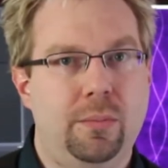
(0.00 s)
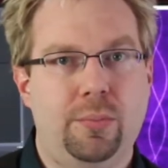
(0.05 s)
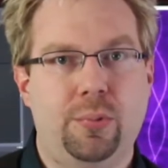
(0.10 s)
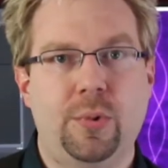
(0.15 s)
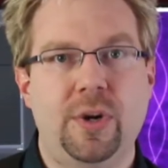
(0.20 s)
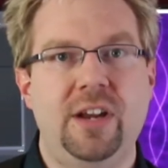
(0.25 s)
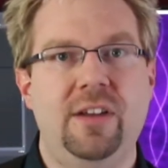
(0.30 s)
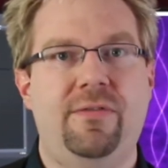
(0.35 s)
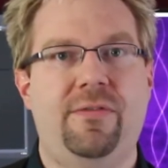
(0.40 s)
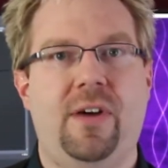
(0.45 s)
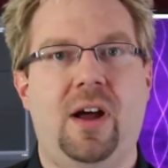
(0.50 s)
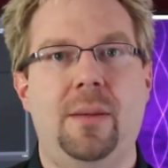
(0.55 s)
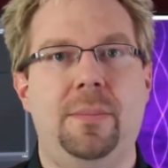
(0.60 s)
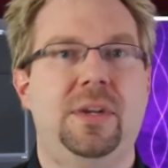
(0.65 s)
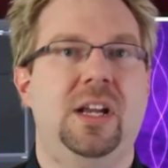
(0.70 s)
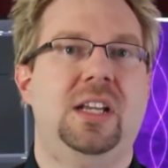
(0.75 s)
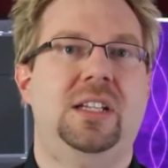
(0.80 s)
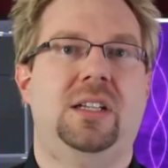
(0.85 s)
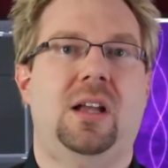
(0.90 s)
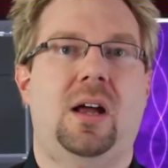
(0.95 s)
brief
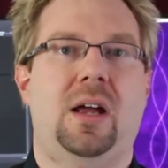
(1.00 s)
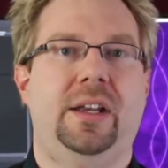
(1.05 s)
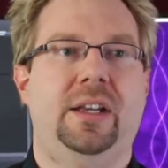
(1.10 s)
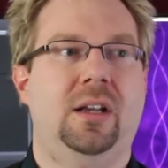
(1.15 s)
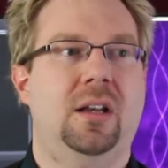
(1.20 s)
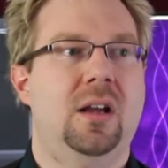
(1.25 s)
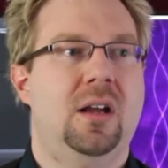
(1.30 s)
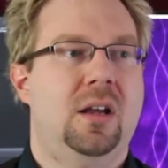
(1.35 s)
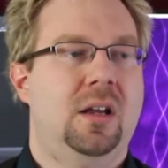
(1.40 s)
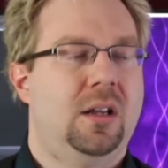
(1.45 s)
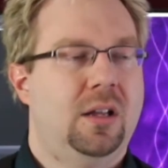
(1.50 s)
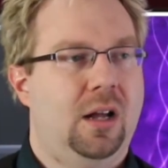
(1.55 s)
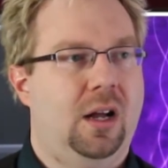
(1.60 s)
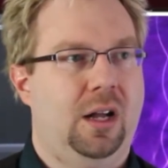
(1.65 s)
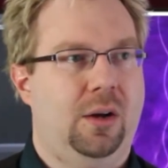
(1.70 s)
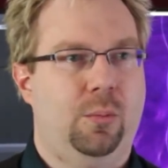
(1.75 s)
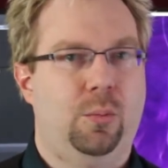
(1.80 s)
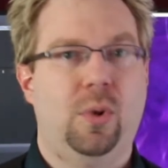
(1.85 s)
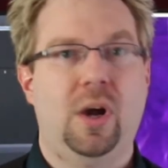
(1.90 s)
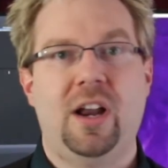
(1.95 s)
updates on
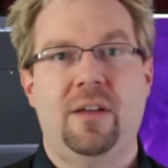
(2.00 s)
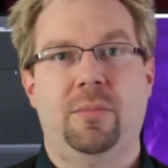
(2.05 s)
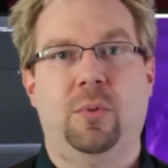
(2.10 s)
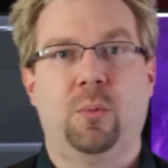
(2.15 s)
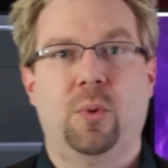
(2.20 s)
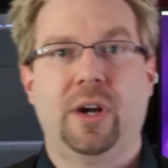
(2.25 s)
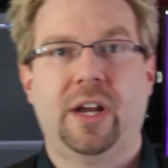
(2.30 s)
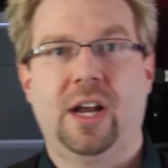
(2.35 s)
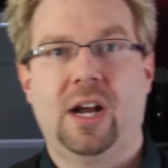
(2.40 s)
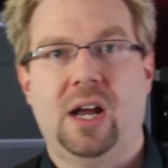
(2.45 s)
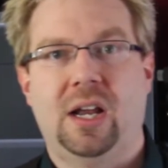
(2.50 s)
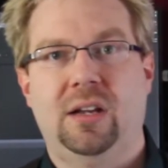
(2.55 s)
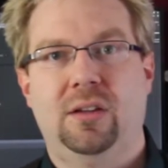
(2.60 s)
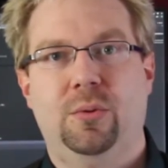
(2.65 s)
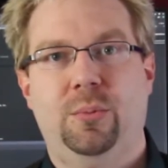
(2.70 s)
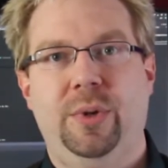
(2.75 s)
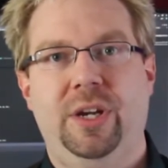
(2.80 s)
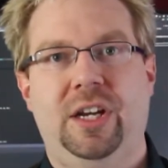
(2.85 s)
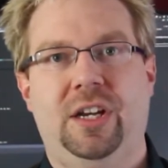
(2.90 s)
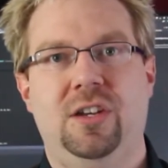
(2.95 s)
what I've been working on in
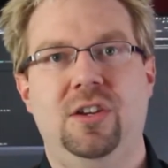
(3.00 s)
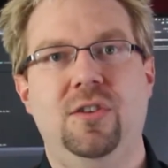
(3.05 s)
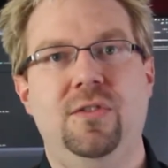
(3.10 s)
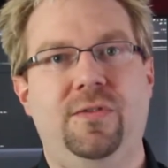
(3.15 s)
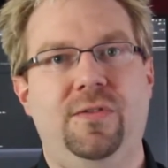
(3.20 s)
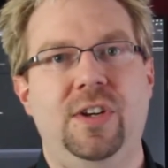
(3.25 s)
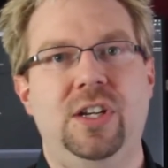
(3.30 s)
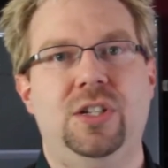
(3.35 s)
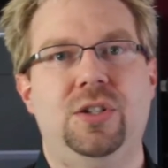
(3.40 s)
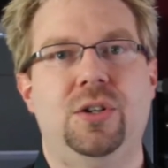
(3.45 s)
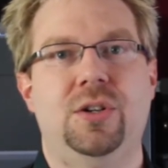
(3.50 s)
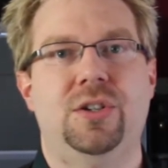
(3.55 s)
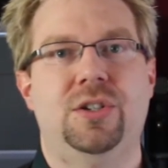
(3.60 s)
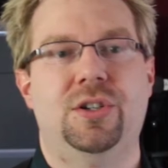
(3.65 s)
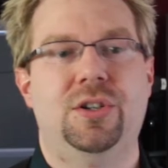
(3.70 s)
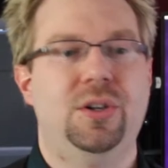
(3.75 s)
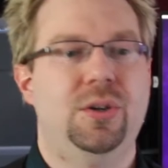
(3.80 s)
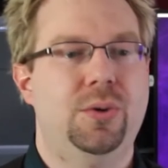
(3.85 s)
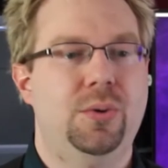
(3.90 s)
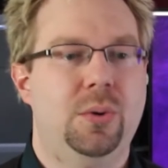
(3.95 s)
the week, new
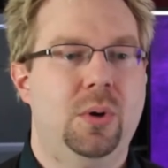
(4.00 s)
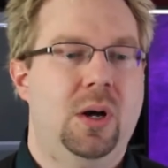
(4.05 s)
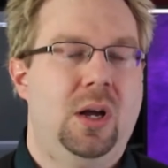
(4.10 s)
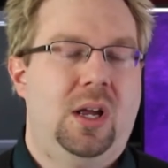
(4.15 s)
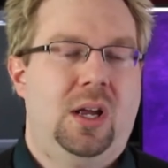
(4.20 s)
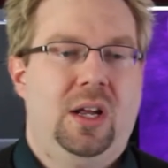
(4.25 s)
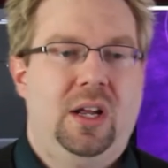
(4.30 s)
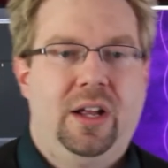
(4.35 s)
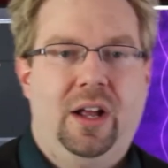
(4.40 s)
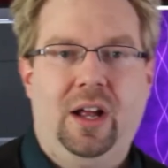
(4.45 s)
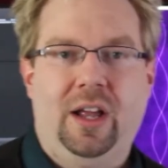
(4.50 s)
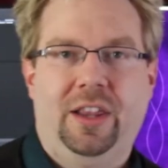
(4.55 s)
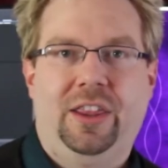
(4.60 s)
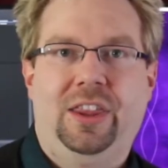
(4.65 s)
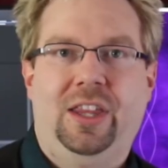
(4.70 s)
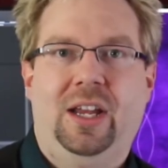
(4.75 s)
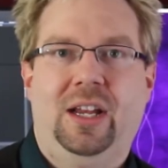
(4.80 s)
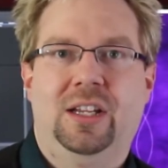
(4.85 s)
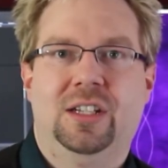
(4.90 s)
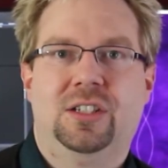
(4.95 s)
features, new
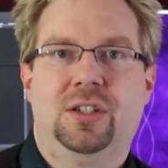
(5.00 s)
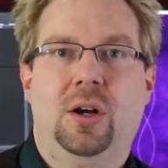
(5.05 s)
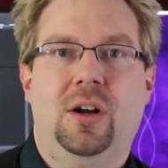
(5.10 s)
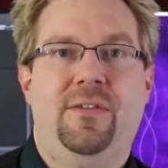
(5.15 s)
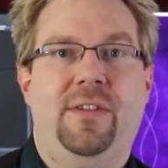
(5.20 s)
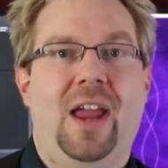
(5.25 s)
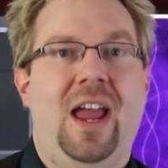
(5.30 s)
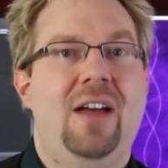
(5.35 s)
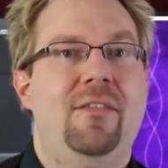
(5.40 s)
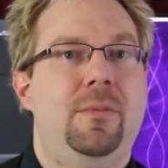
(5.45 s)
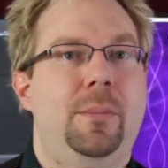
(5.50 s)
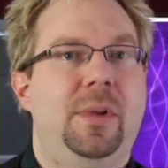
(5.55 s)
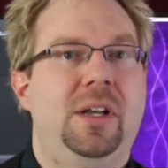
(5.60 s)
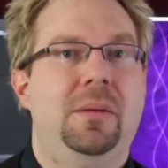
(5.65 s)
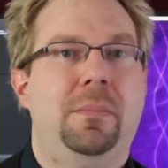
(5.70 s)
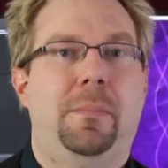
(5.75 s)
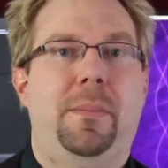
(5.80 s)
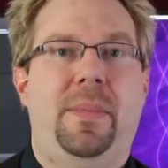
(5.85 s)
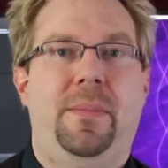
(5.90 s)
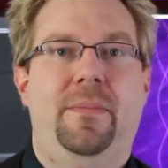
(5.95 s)
things. So if you haven't
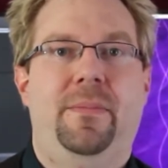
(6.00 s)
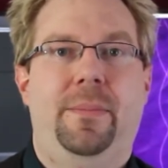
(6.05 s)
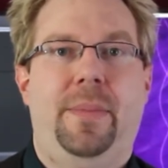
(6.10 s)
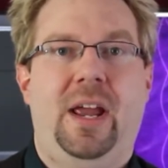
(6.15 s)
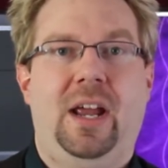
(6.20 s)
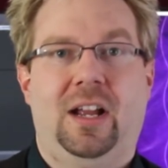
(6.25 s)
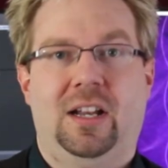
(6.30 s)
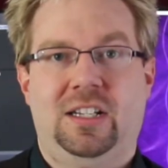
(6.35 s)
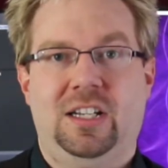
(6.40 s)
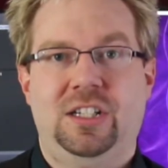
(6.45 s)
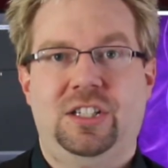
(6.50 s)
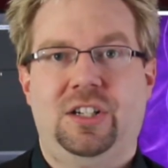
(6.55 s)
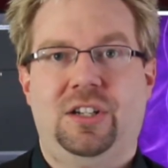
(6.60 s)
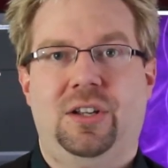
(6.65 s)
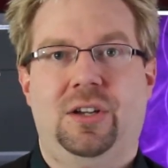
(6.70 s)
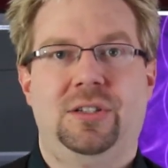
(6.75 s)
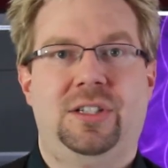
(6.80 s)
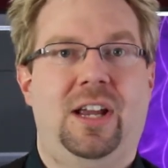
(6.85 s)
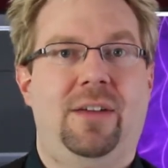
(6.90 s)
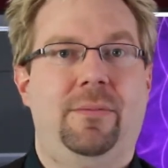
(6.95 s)
been paying attention
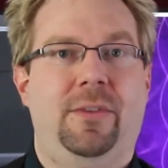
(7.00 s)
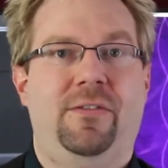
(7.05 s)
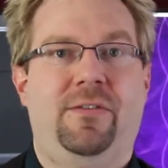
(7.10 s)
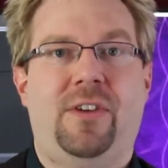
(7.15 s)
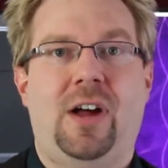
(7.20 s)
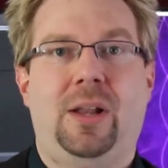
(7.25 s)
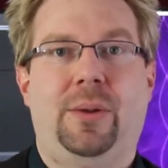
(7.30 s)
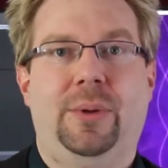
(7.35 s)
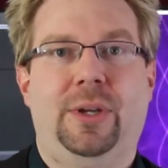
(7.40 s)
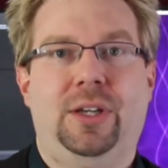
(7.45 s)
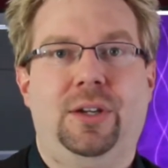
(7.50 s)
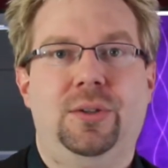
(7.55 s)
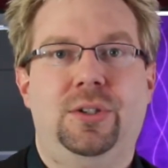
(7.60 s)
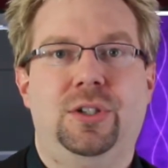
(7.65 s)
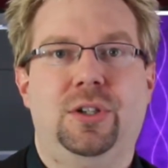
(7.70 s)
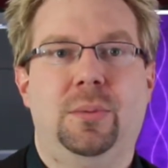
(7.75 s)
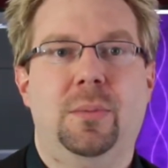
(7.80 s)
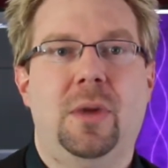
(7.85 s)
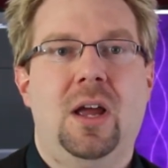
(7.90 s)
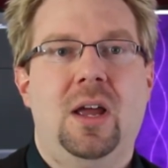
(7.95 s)
to those, you haven't been following
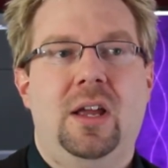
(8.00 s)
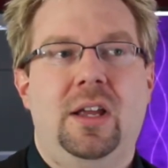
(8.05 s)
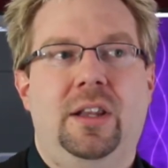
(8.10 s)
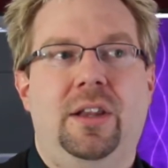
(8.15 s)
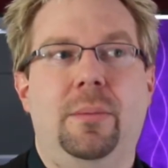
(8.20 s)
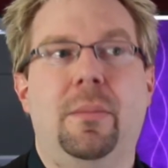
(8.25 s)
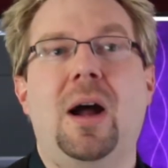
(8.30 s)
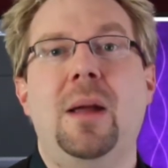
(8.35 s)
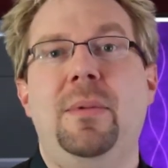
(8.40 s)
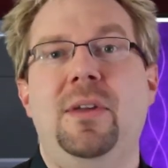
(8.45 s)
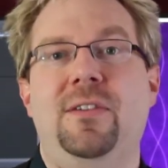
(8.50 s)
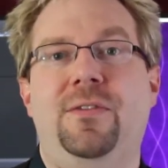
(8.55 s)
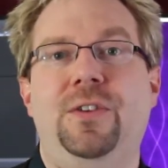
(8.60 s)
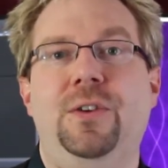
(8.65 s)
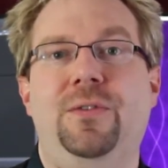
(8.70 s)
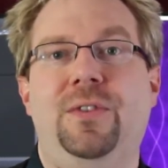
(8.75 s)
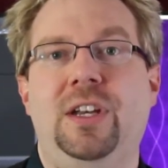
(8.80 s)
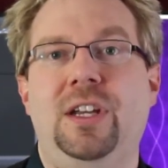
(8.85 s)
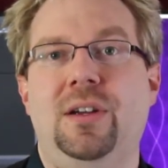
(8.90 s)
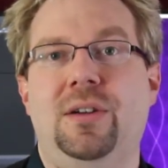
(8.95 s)
YouTube, there might be a
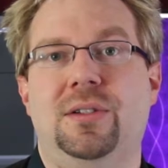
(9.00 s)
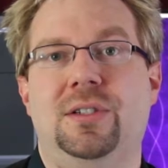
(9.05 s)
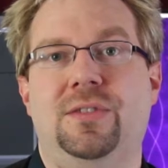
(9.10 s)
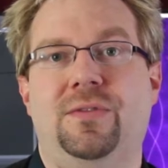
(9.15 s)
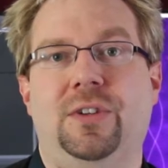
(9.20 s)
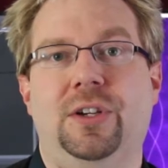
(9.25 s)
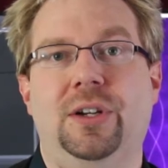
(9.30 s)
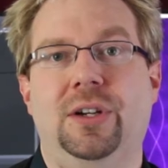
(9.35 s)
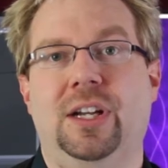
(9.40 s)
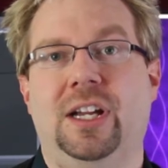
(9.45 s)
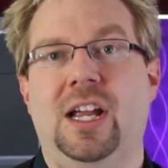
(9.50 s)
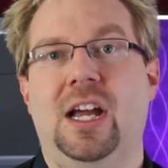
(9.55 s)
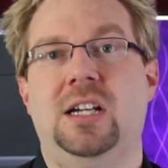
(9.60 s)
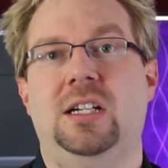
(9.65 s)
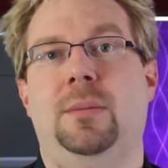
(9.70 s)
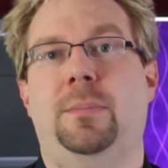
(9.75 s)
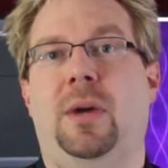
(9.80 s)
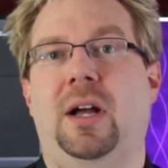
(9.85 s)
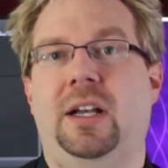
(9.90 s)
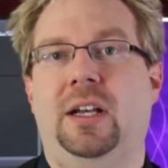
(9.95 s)
few videos for you to catch
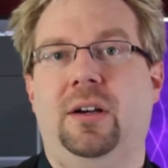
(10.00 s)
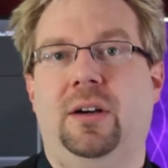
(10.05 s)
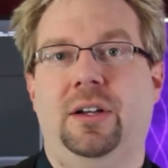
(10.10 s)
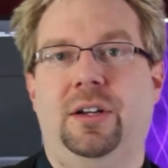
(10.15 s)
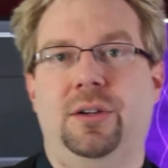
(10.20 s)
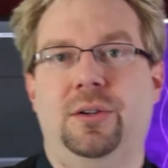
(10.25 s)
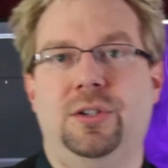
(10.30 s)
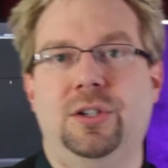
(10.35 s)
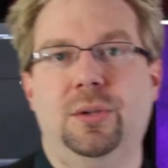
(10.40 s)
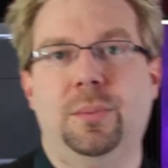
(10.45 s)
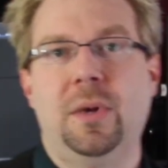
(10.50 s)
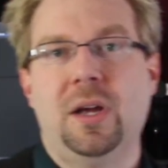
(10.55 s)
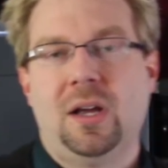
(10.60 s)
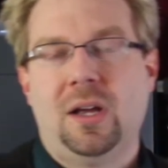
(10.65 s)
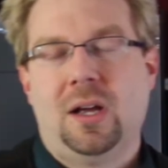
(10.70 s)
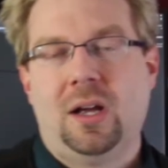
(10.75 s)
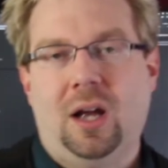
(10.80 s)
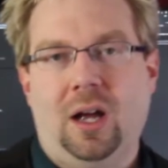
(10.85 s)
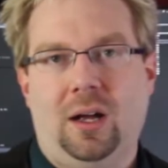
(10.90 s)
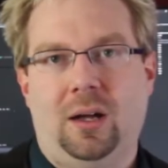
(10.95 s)
up on here on YouTube.
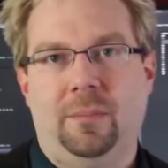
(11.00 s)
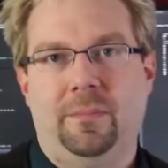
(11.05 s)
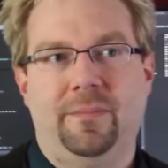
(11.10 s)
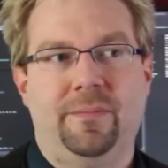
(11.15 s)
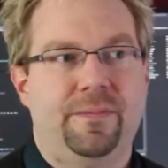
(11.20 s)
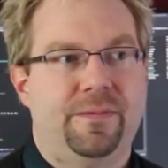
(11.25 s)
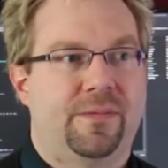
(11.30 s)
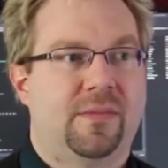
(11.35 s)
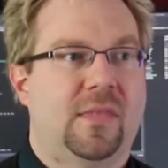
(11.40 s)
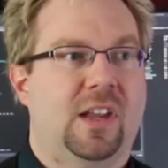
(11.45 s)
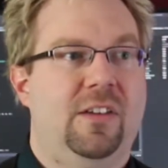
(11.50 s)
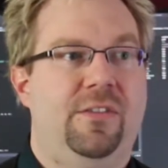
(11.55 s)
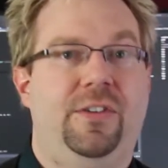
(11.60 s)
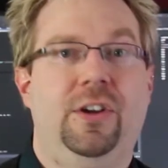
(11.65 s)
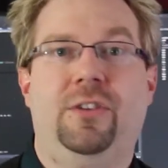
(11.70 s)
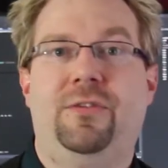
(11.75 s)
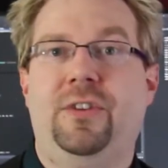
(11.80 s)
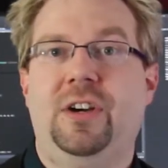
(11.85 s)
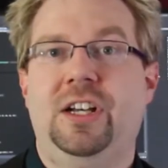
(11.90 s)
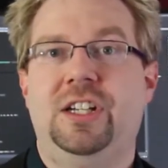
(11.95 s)

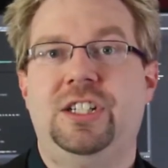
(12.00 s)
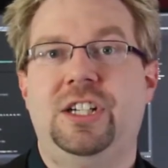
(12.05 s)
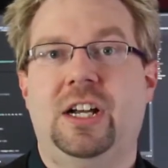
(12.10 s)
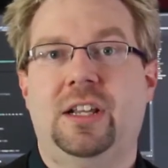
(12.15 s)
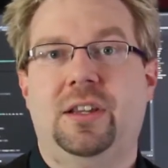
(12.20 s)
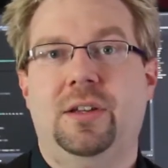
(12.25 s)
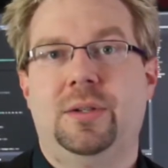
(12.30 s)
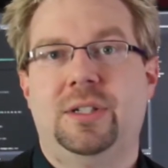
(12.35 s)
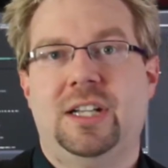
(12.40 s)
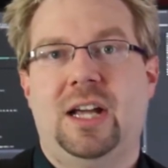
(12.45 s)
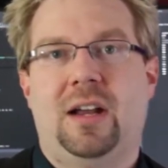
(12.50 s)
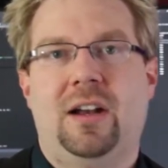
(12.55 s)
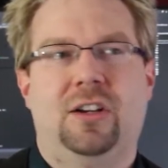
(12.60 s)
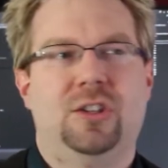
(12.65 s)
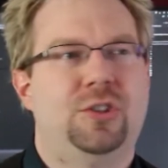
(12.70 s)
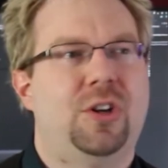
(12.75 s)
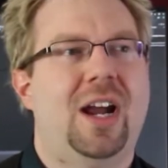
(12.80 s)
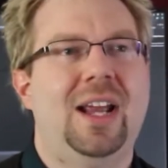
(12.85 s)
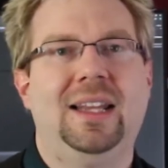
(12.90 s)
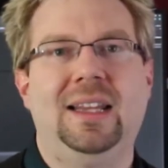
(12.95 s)
Feel free to check those out. I'll
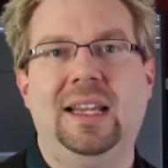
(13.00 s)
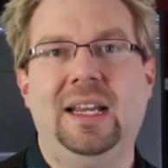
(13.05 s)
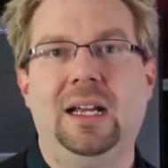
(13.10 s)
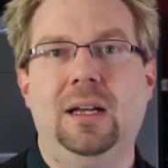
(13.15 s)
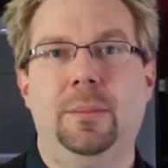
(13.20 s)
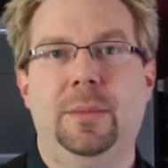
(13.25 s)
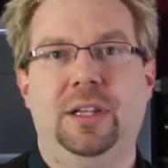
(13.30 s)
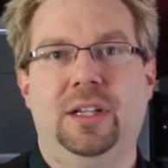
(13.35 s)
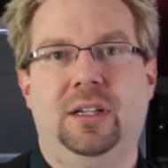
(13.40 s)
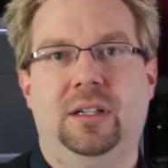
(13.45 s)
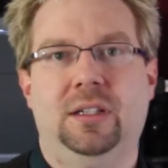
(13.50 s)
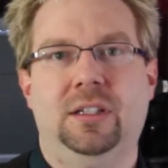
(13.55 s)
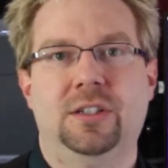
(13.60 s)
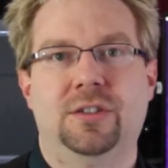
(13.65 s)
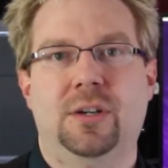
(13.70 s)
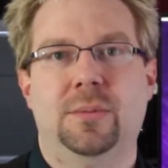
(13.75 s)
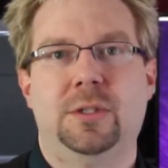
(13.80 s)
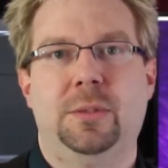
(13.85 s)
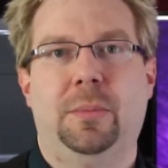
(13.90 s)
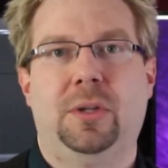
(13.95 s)
try and link them in the
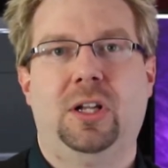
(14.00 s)
description